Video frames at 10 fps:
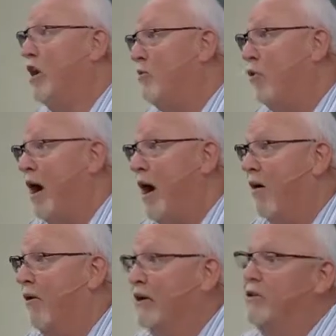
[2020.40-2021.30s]
a
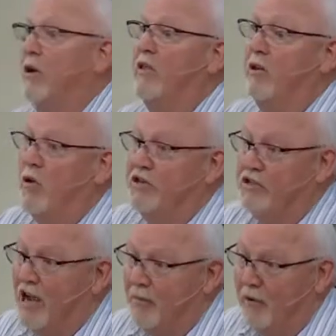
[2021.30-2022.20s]
prayer, it's only the Lord's
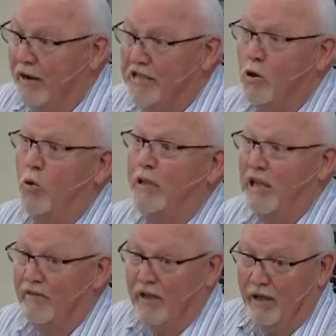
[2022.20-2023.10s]
supper, it's only
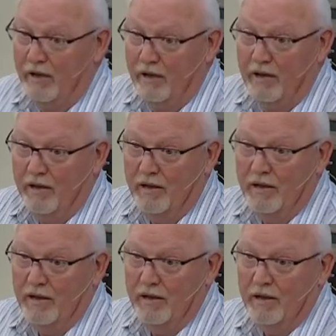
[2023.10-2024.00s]
giving.
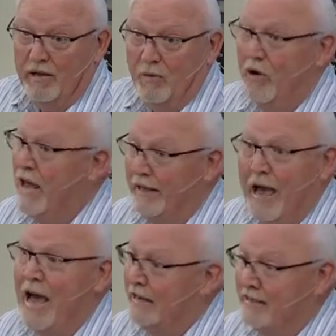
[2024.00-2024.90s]
Well, not to
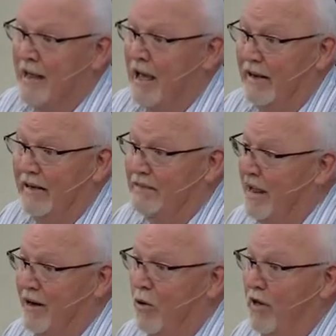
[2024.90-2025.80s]
God, it's not. It's
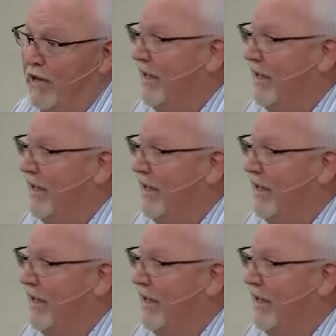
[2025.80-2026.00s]
not an only to